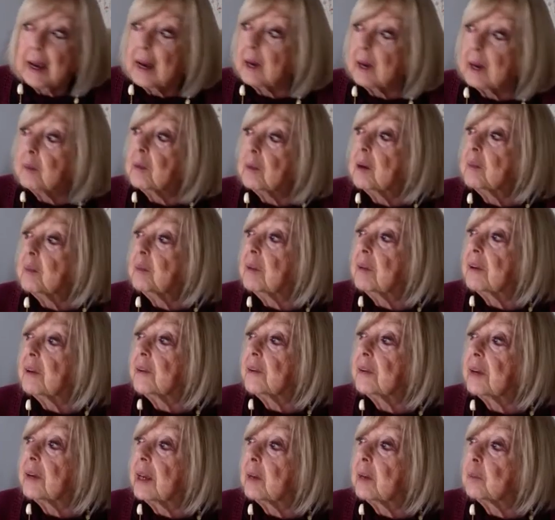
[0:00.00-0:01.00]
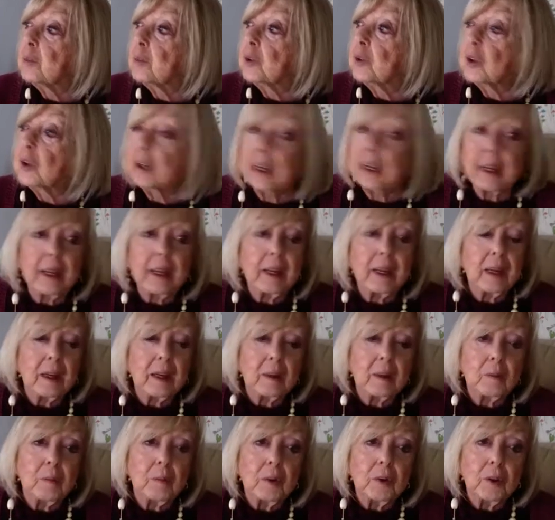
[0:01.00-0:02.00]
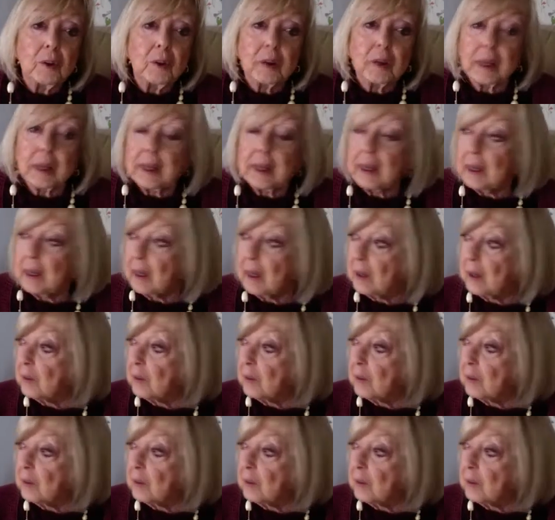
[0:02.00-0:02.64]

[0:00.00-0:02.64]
And my mother kept looking and looking,